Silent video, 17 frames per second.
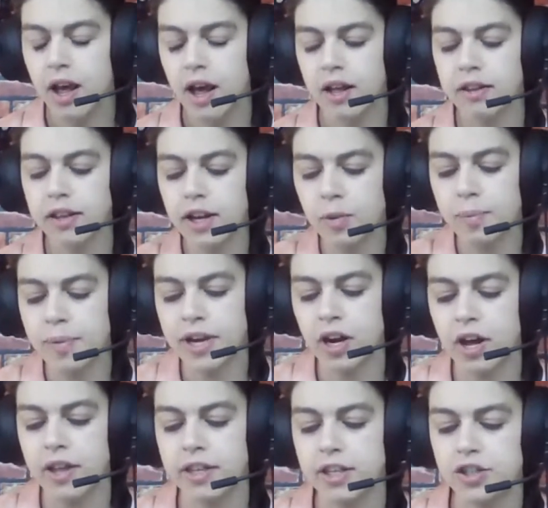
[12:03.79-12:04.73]
a little bit
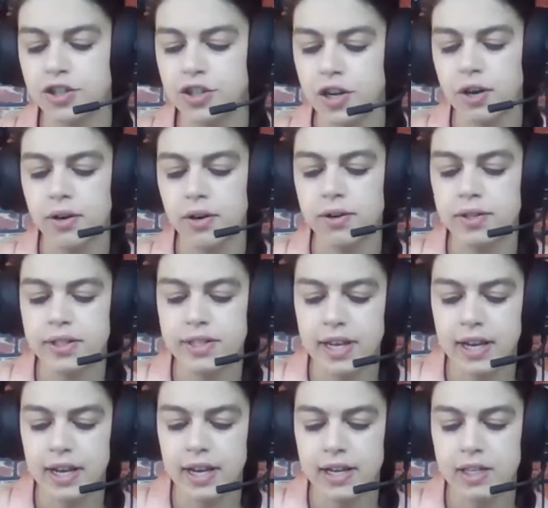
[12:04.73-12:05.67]
on these shows,
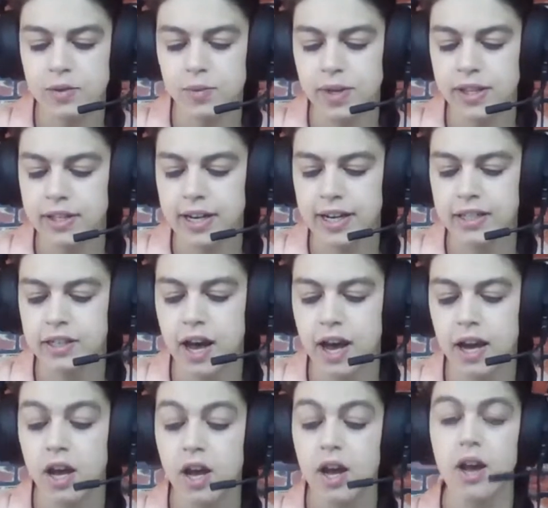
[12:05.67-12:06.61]
is with
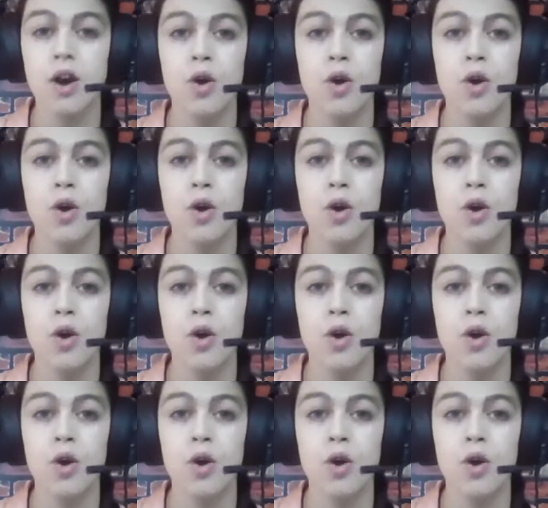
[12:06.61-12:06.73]
TikTok.